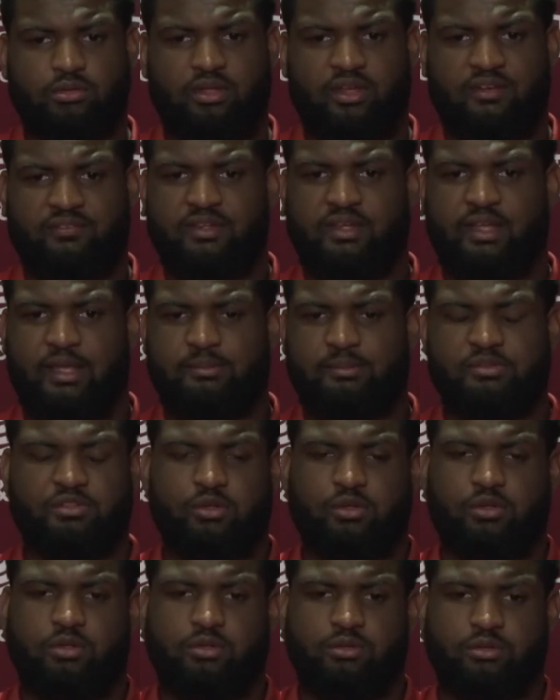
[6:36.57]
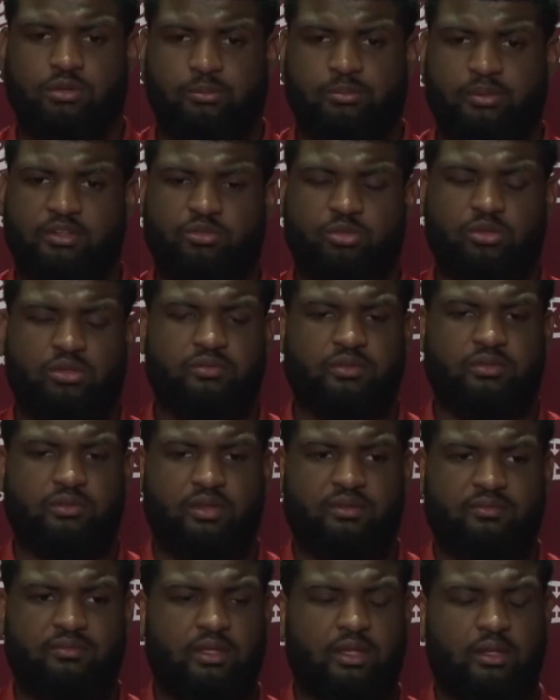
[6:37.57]
Every game is hard. The Big 12,
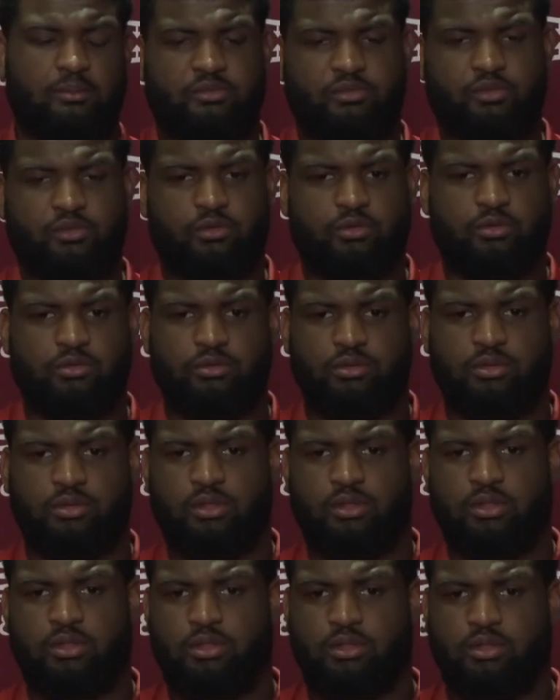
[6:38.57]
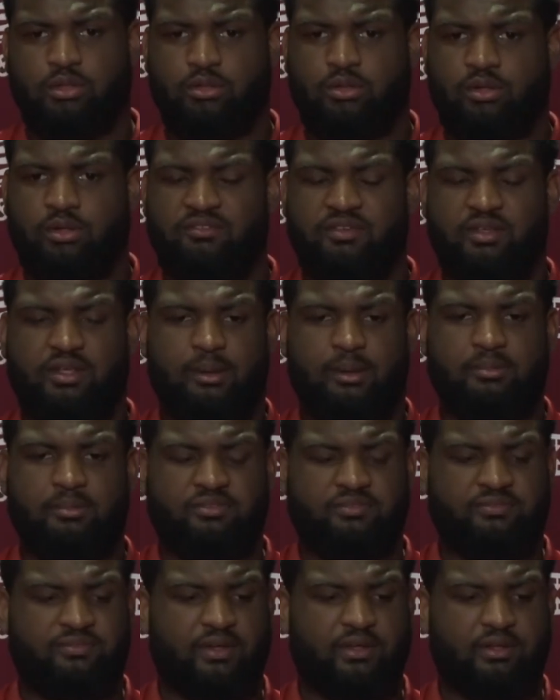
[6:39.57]
every game is hard. You know, every game is a
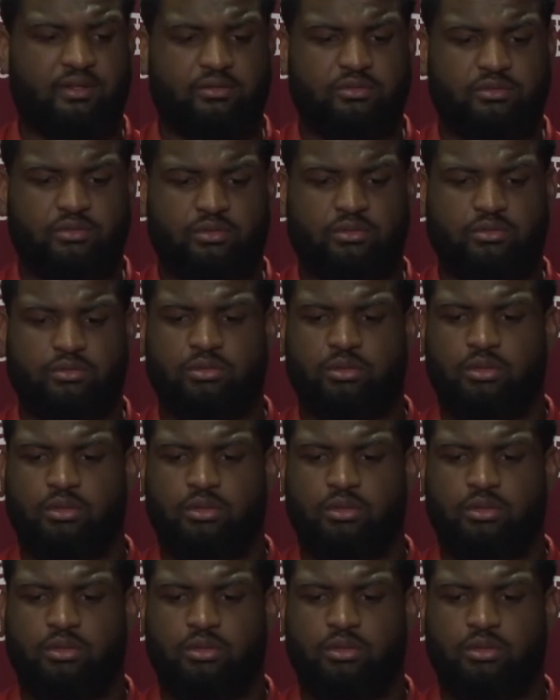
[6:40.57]
fight. So